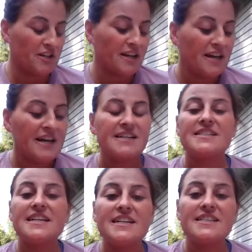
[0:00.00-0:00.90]

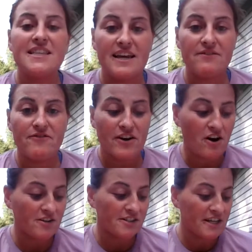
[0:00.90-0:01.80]
Since then,
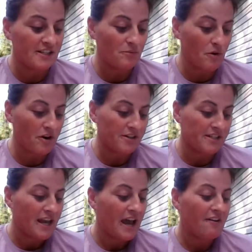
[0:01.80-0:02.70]
Vygotsky's works
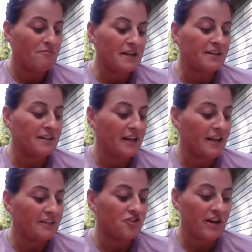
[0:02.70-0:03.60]
have been
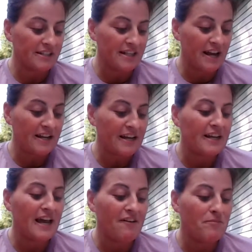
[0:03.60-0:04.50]
translated
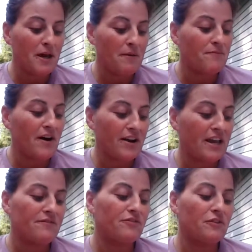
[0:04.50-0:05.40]
and have become very
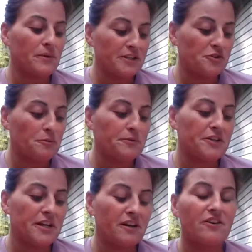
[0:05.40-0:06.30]
influential,
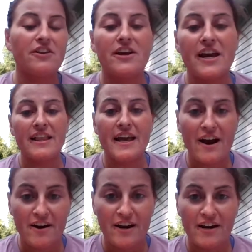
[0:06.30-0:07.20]
particularly the
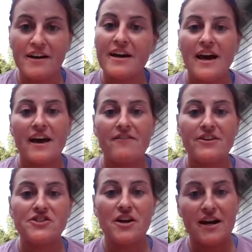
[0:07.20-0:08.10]
area of
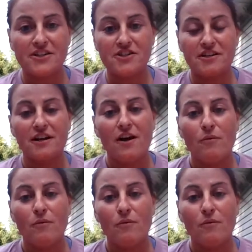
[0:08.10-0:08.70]
education.